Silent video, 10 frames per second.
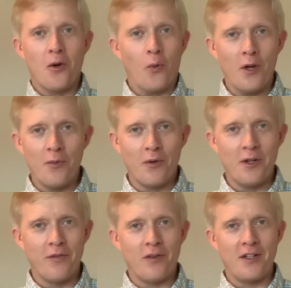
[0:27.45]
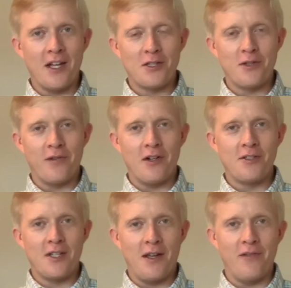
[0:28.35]
One wonderful test of our
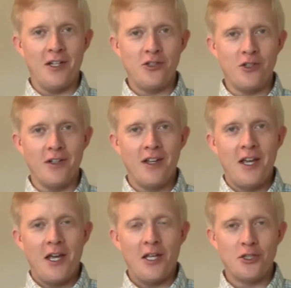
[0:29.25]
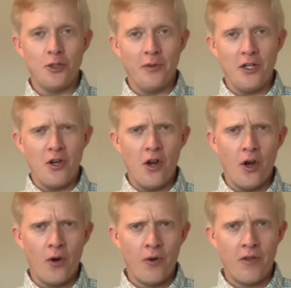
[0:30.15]
salvation is do we
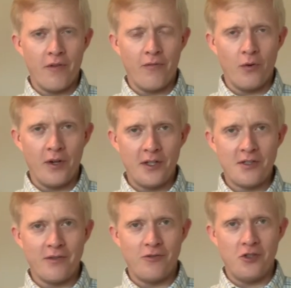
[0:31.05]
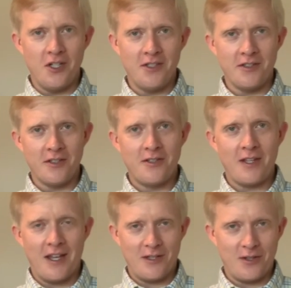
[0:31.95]
know the voice of
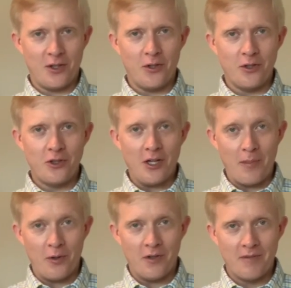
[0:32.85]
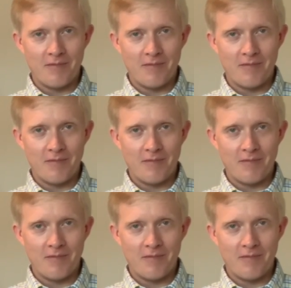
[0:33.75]
Jesus as the good shepherd?